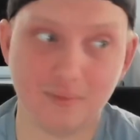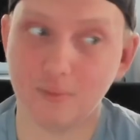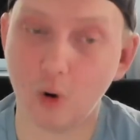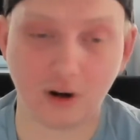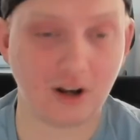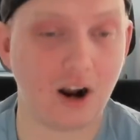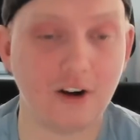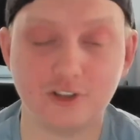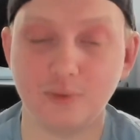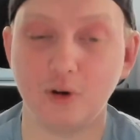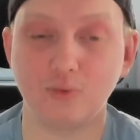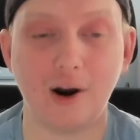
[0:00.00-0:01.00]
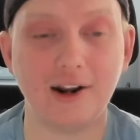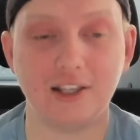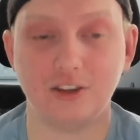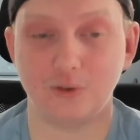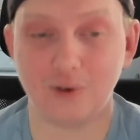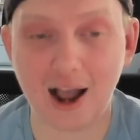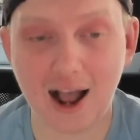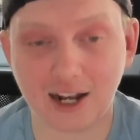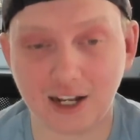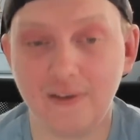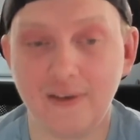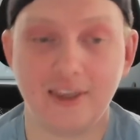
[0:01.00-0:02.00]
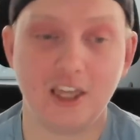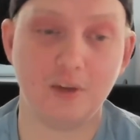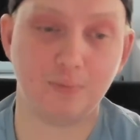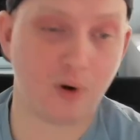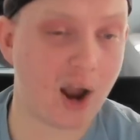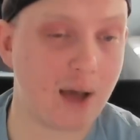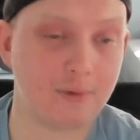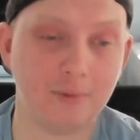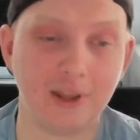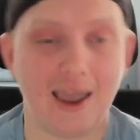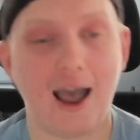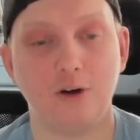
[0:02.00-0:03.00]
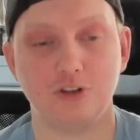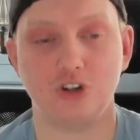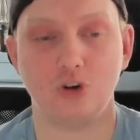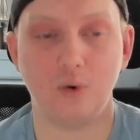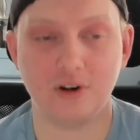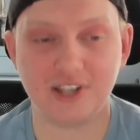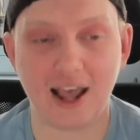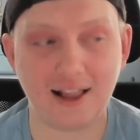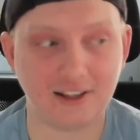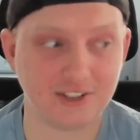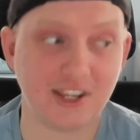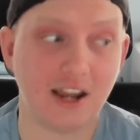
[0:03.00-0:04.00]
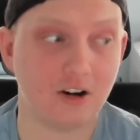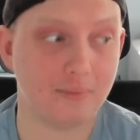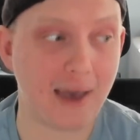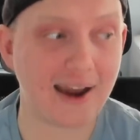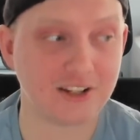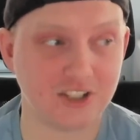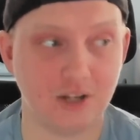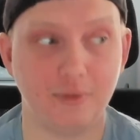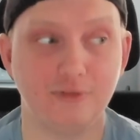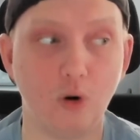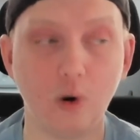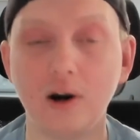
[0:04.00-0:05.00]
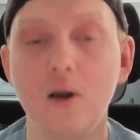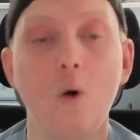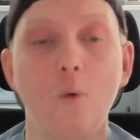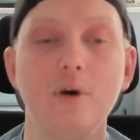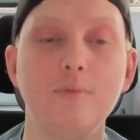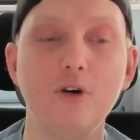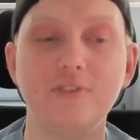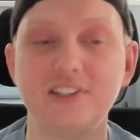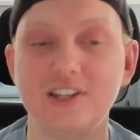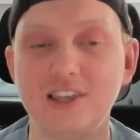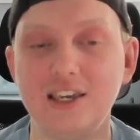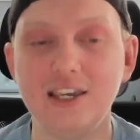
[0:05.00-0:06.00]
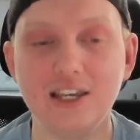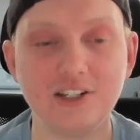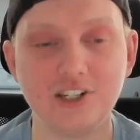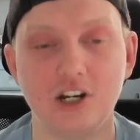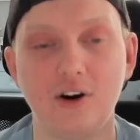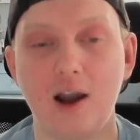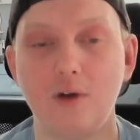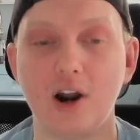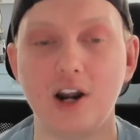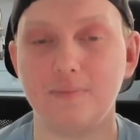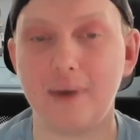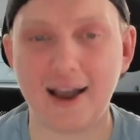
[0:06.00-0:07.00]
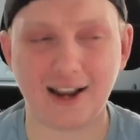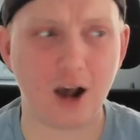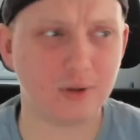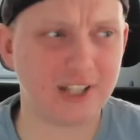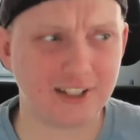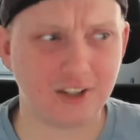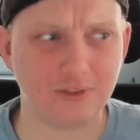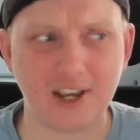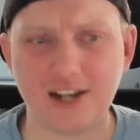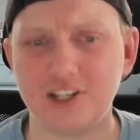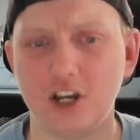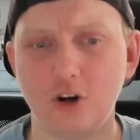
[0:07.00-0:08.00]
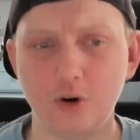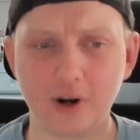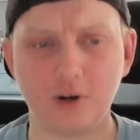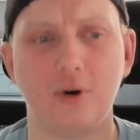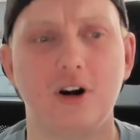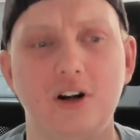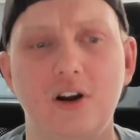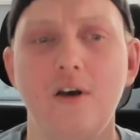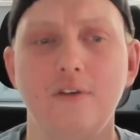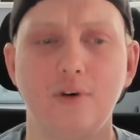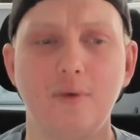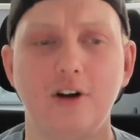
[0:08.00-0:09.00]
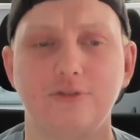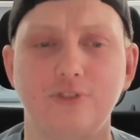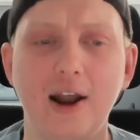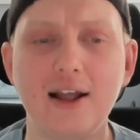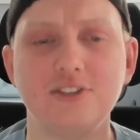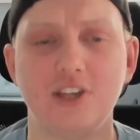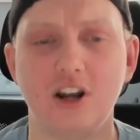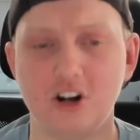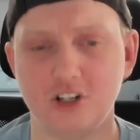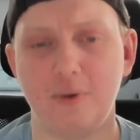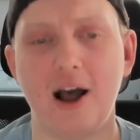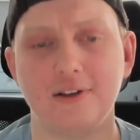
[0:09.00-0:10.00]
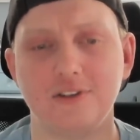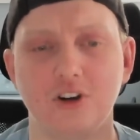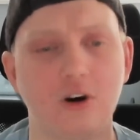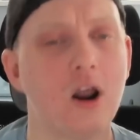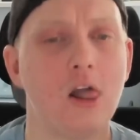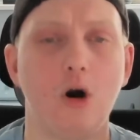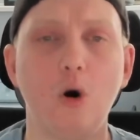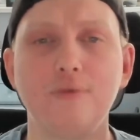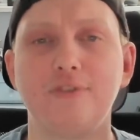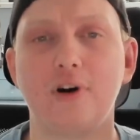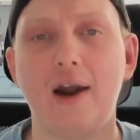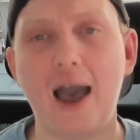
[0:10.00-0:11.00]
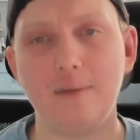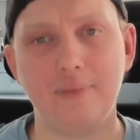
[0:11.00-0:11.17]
more comfortable running the rock, he probably outscores Alexander Mattison. Before we move into the E tier at running back, I would like to give you guys a quick word from our friends and our sponsor over at